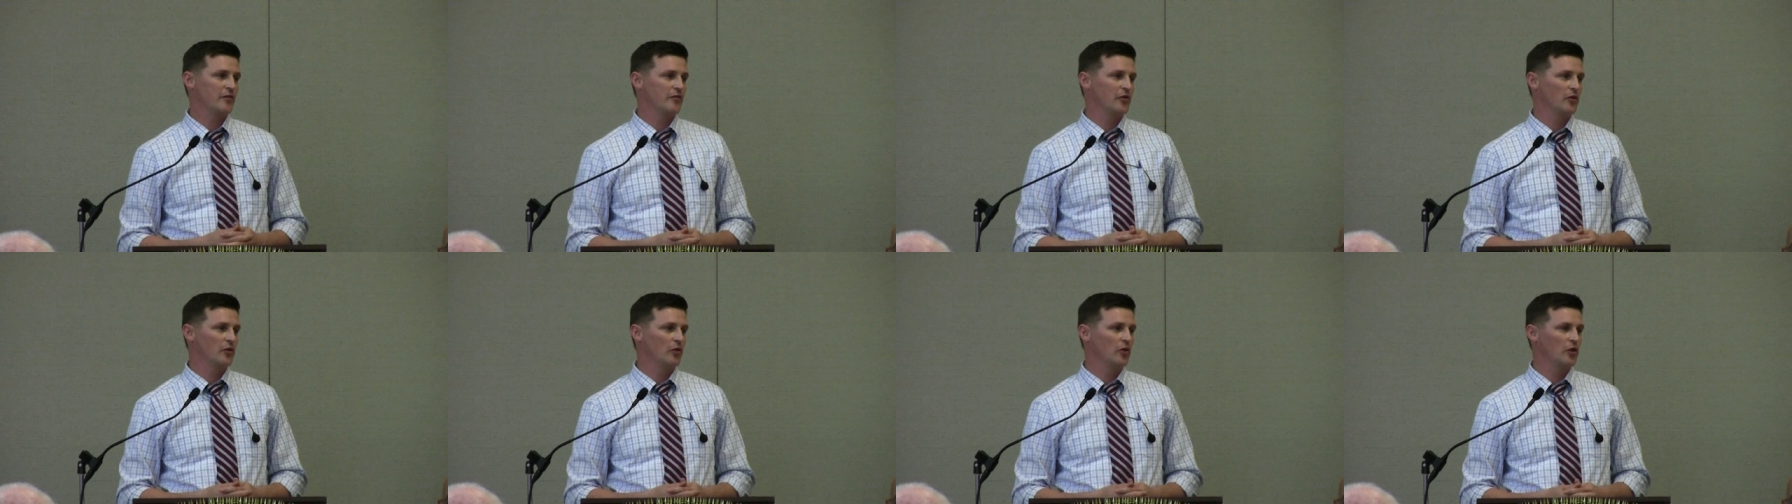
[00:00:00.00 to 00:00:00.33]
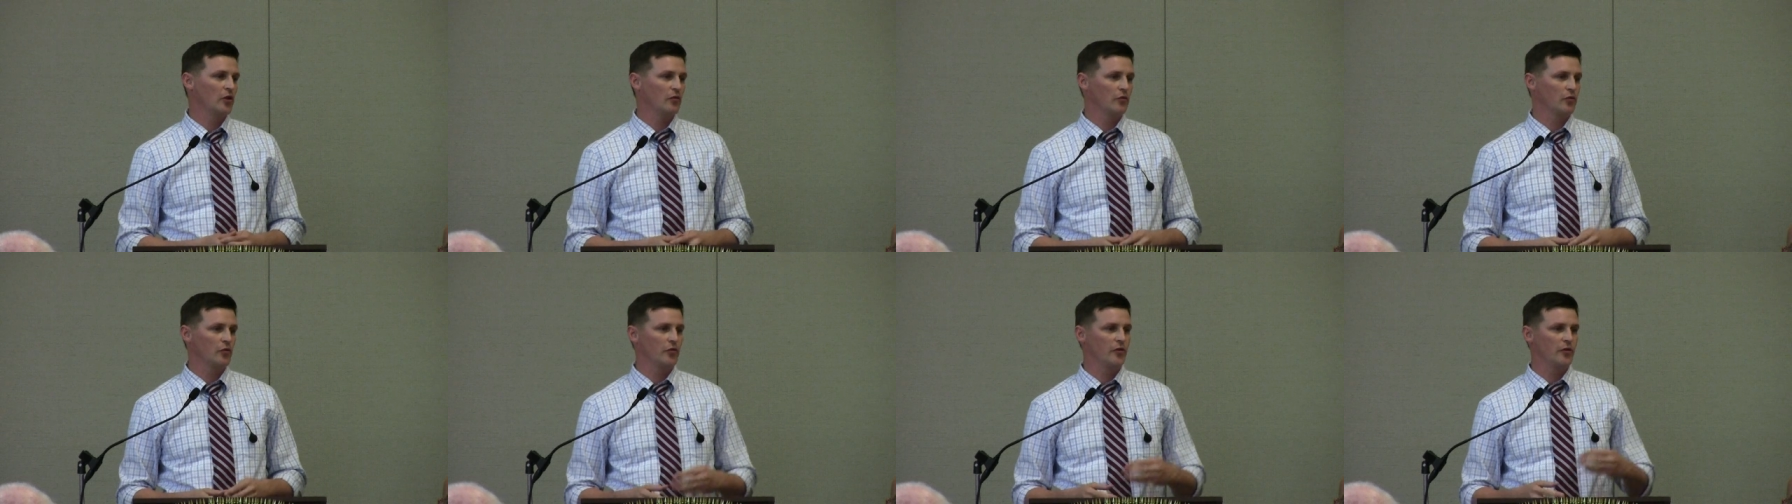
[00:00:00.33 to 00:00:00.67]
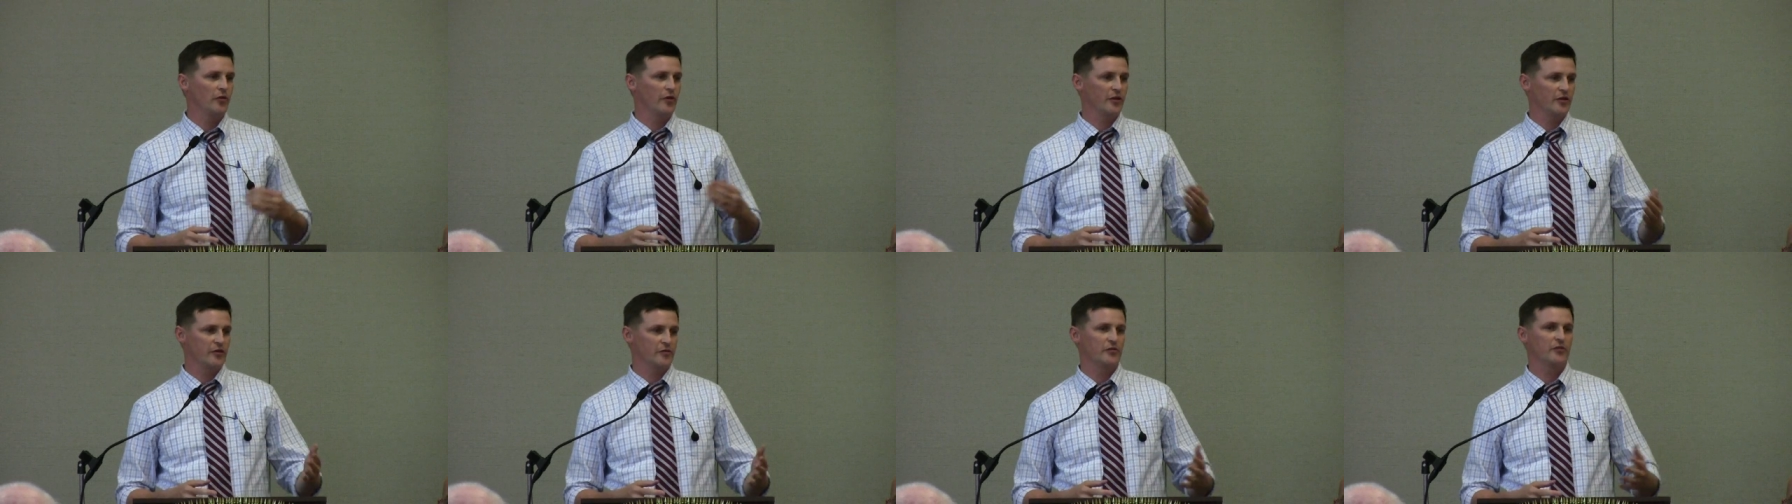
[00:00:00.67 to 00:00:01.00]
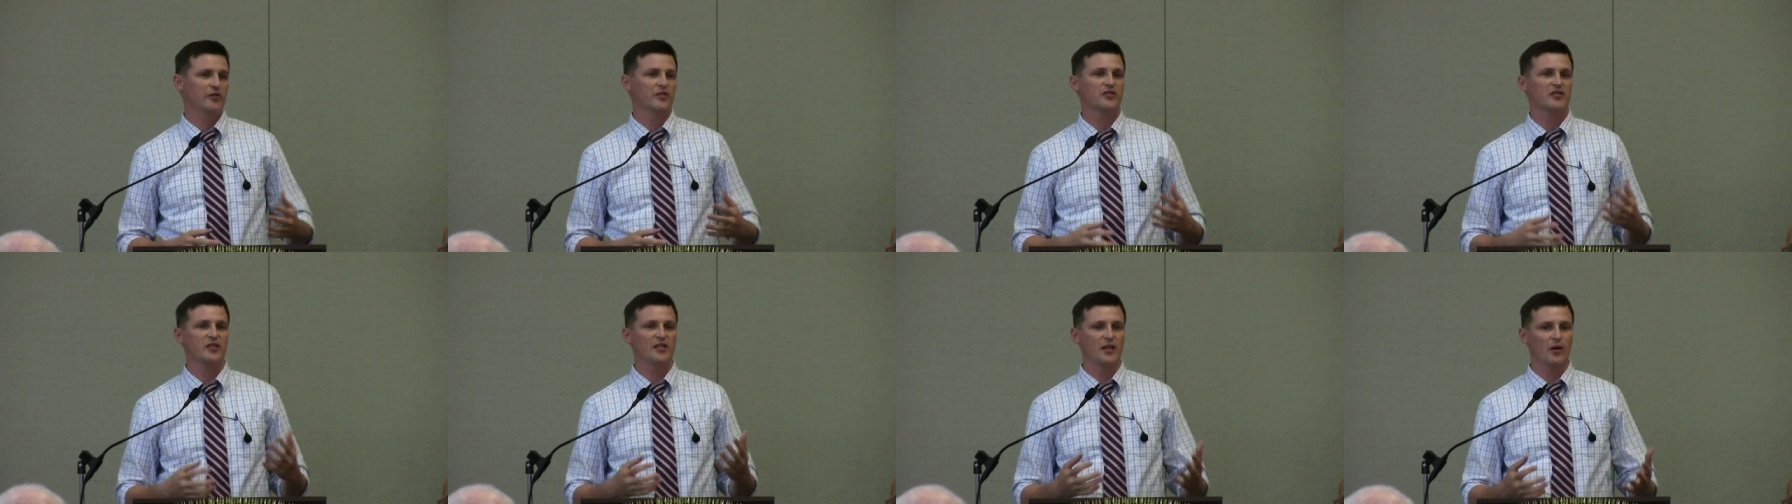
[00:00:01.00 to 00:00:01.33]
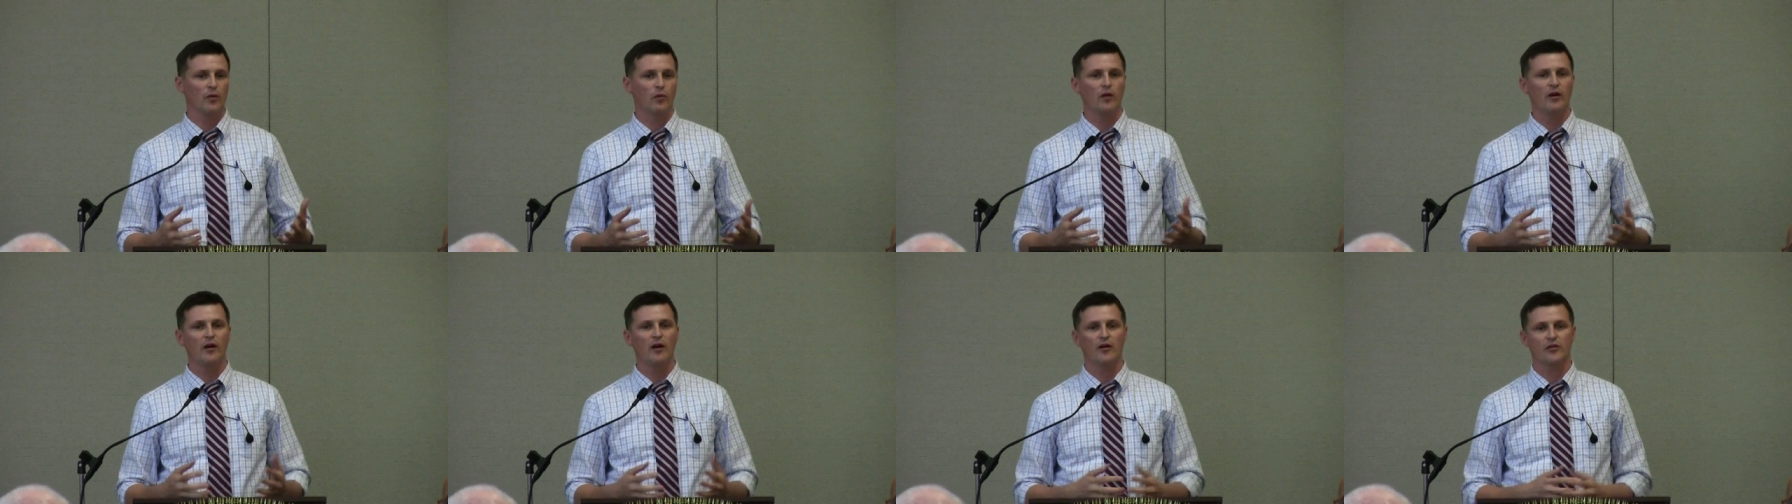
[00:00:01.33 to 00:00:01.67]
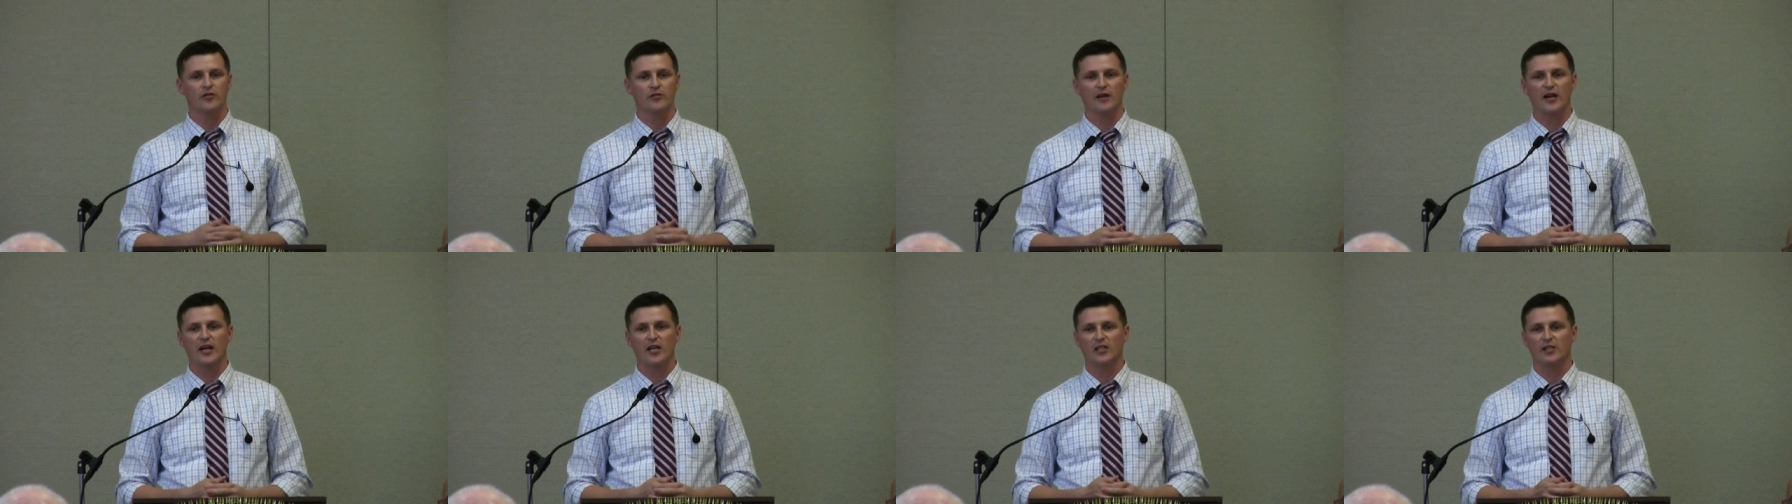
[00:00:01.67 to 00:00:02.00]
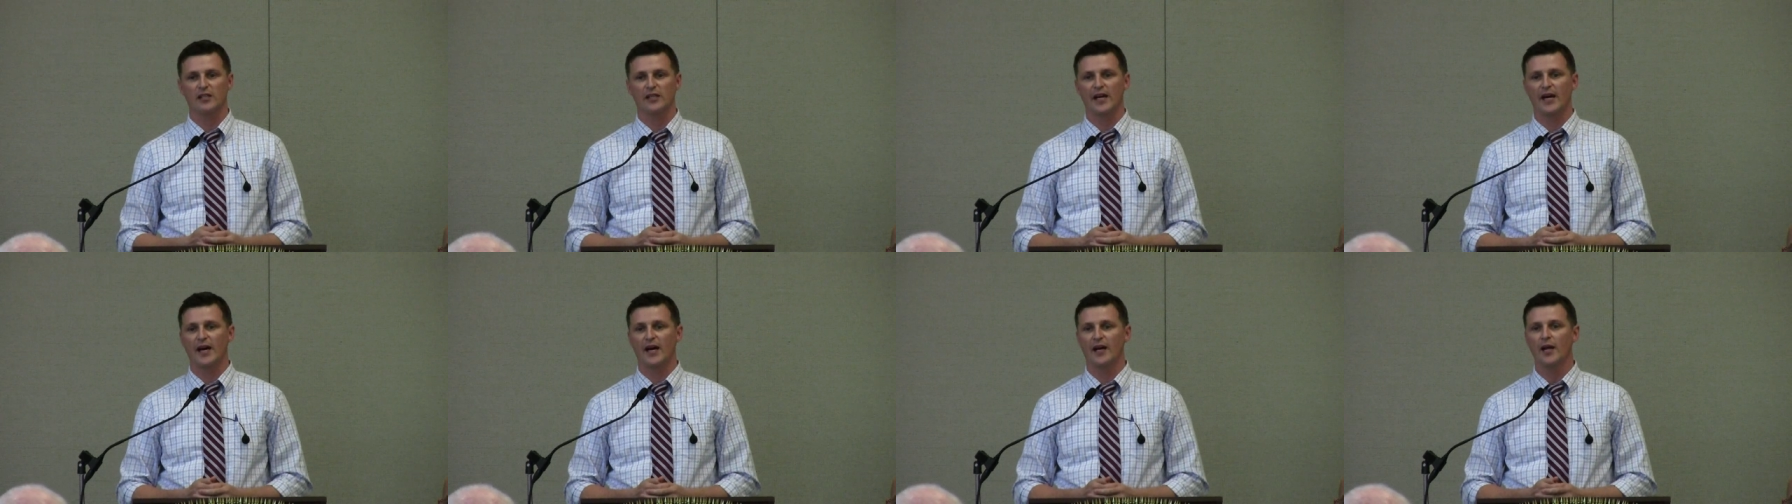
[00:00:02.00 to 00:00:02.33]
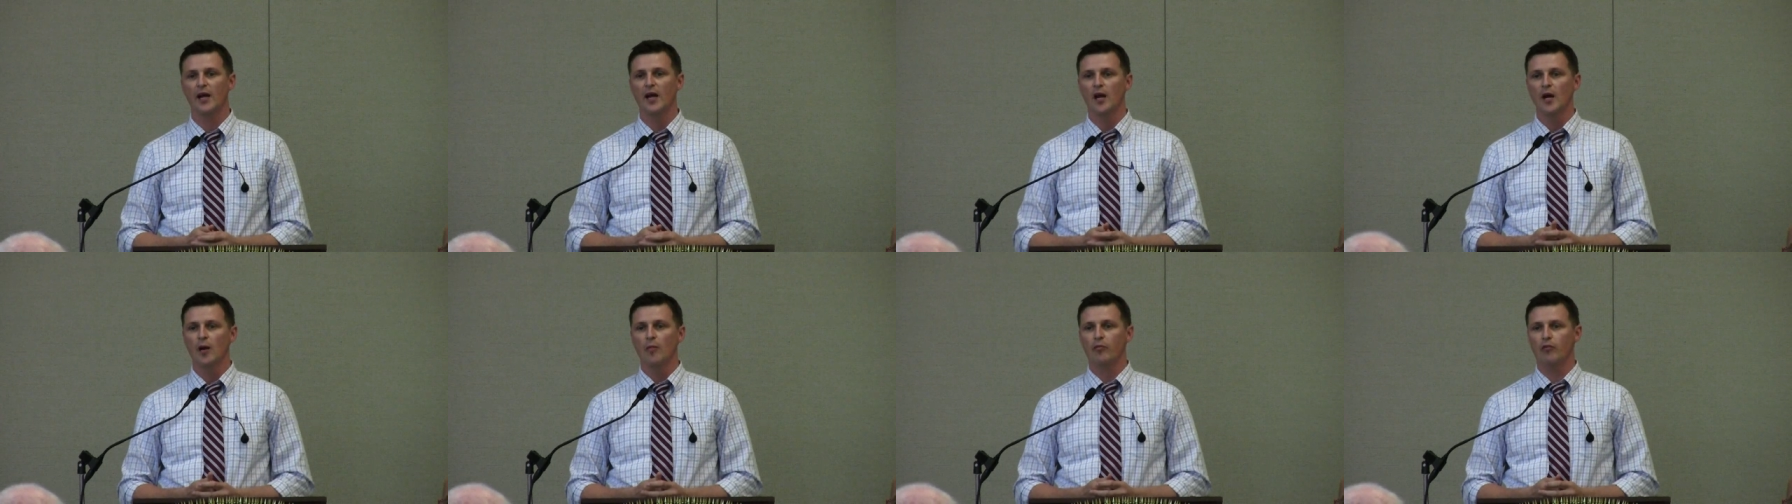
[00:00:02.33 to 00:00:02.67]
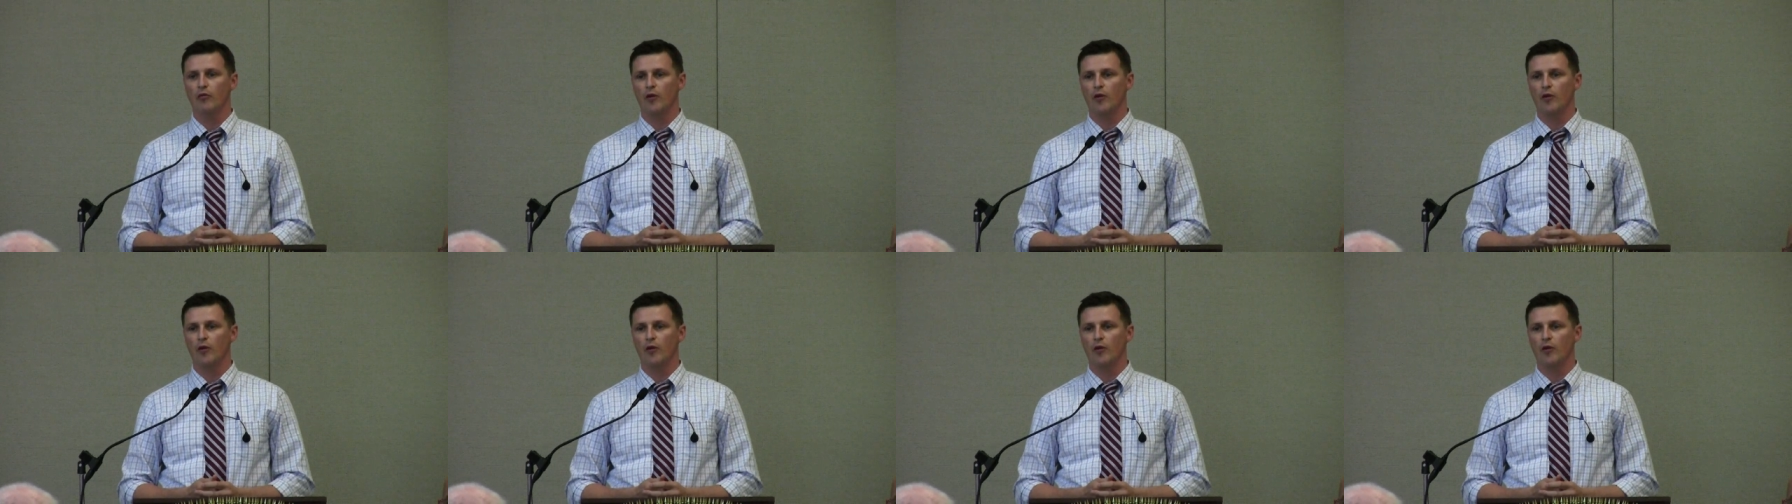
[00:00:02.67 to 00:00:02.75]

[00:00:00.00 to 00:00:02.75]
If you look through your history, you'll see that Weyerhaeuser actually had